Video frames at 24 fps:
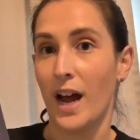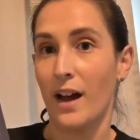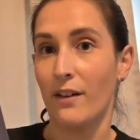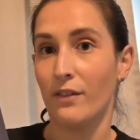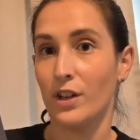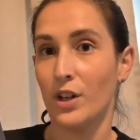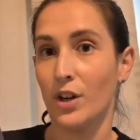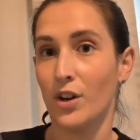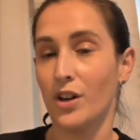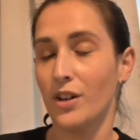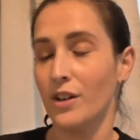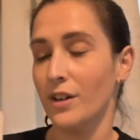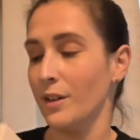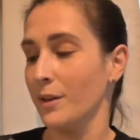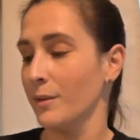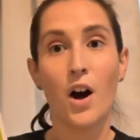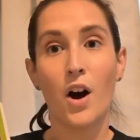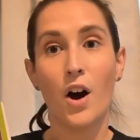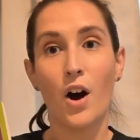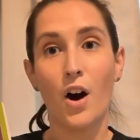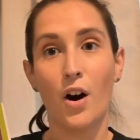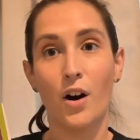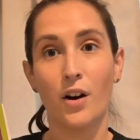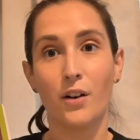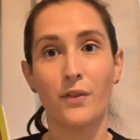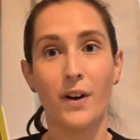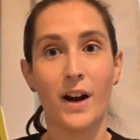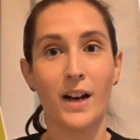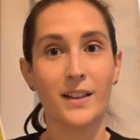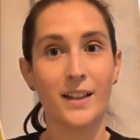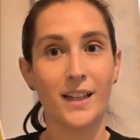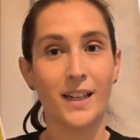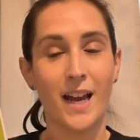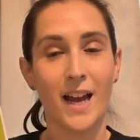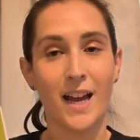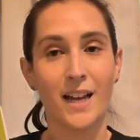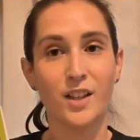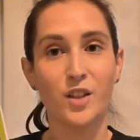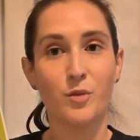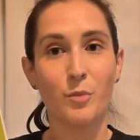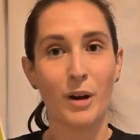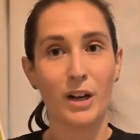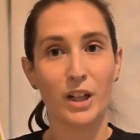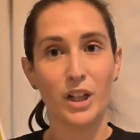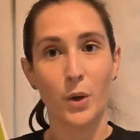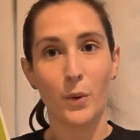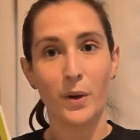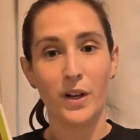Aveyard. Our Violent Ends
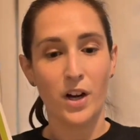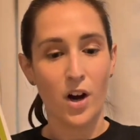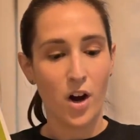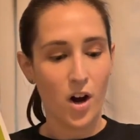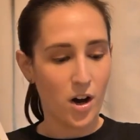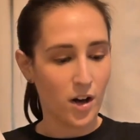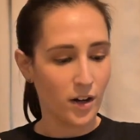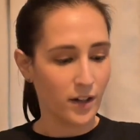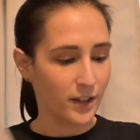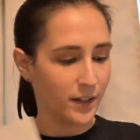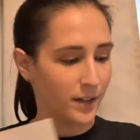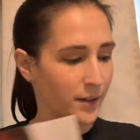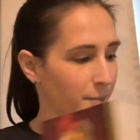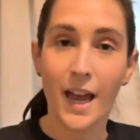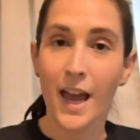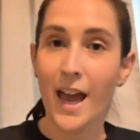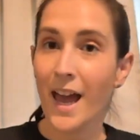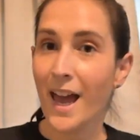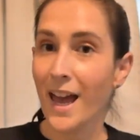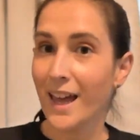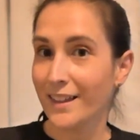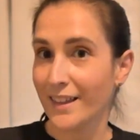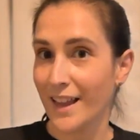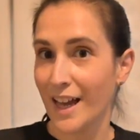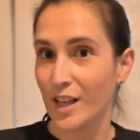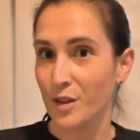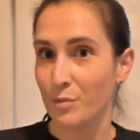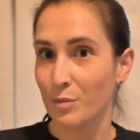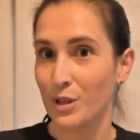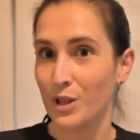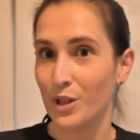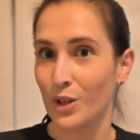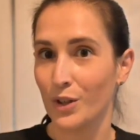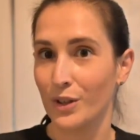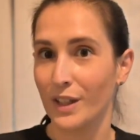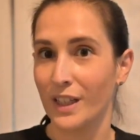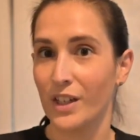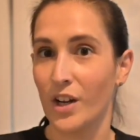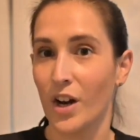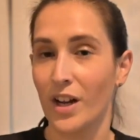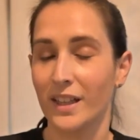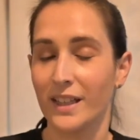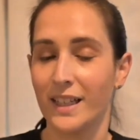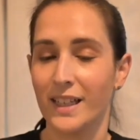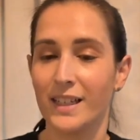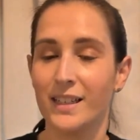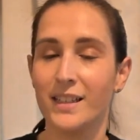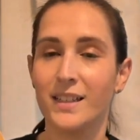by Chloe Gong. And last but certainly
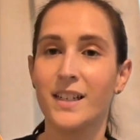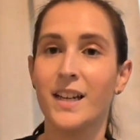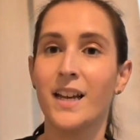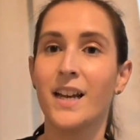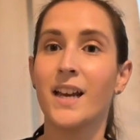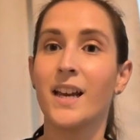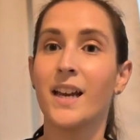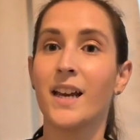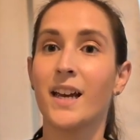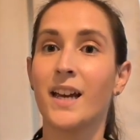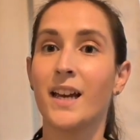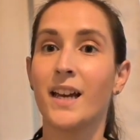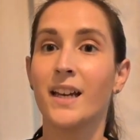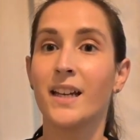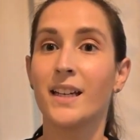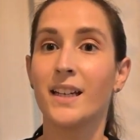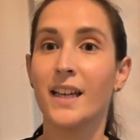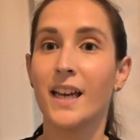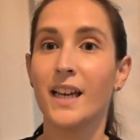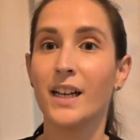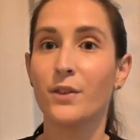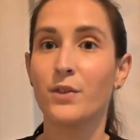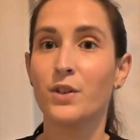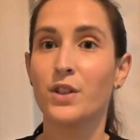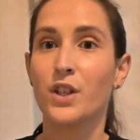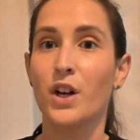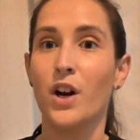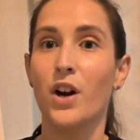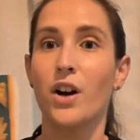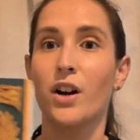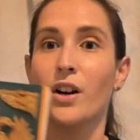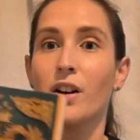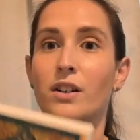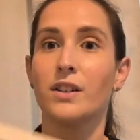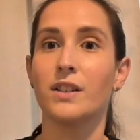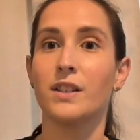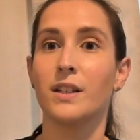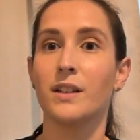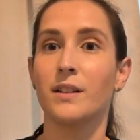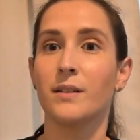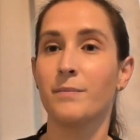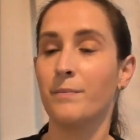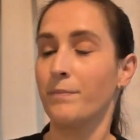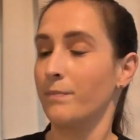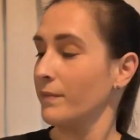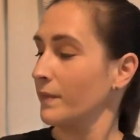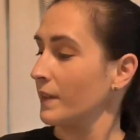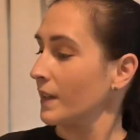not least, King of Scars
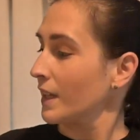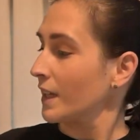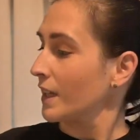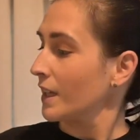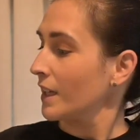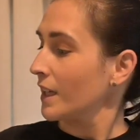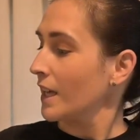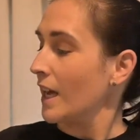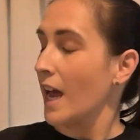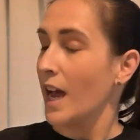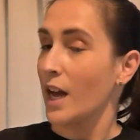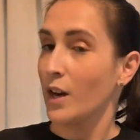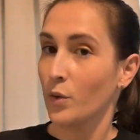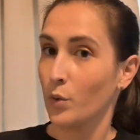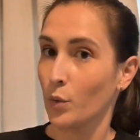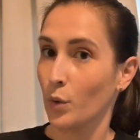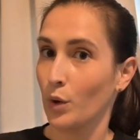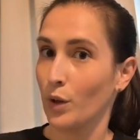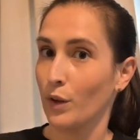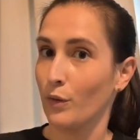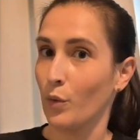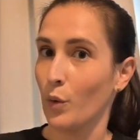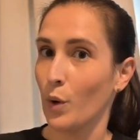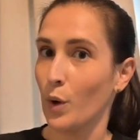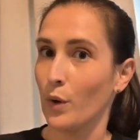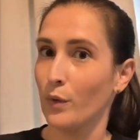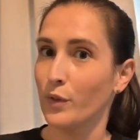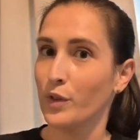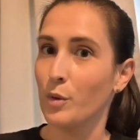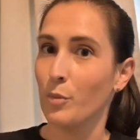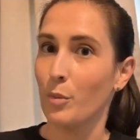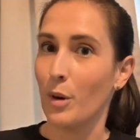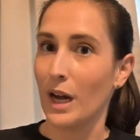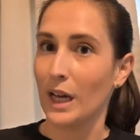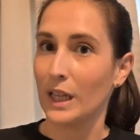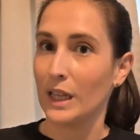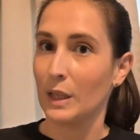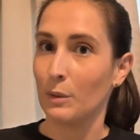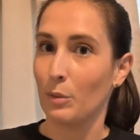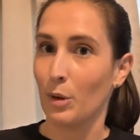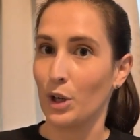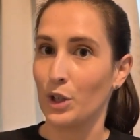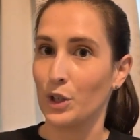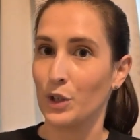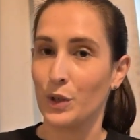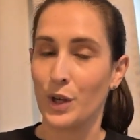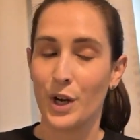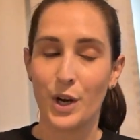and Roll of Wolves by Leigh
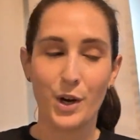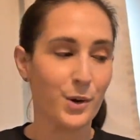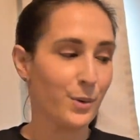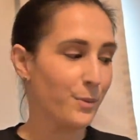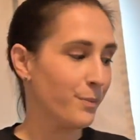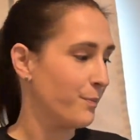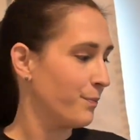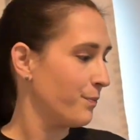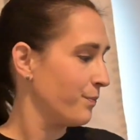Bardugo.